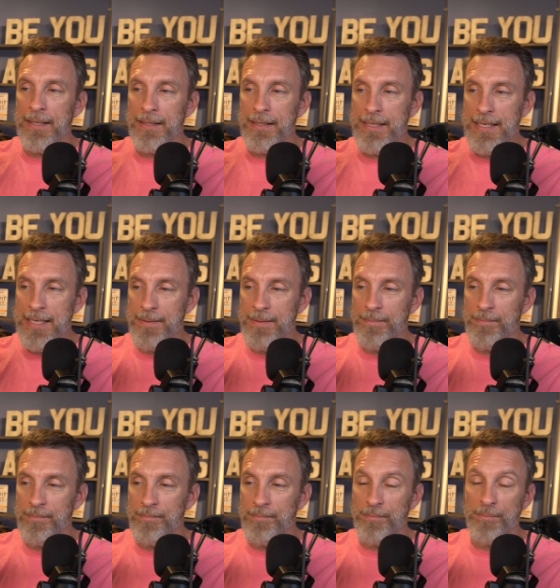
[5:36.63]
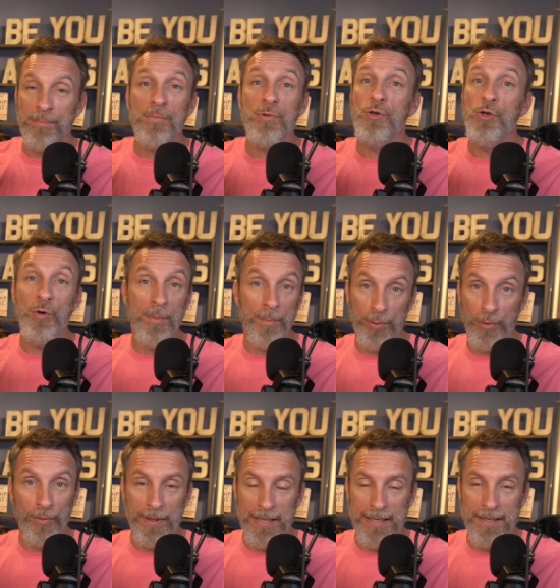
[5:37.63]
The new
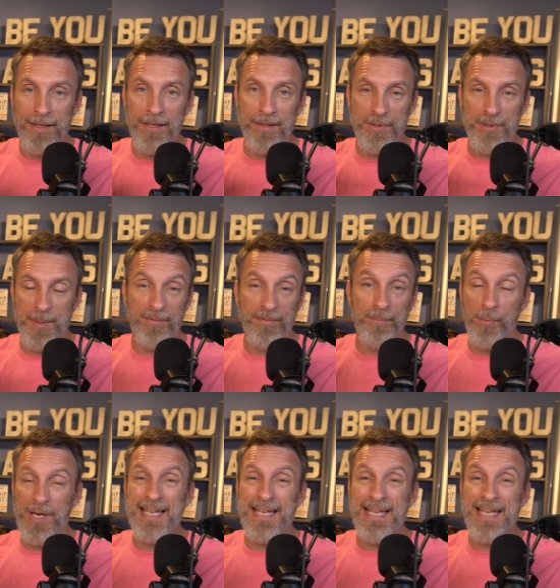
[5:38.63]
employee, the prospective employee,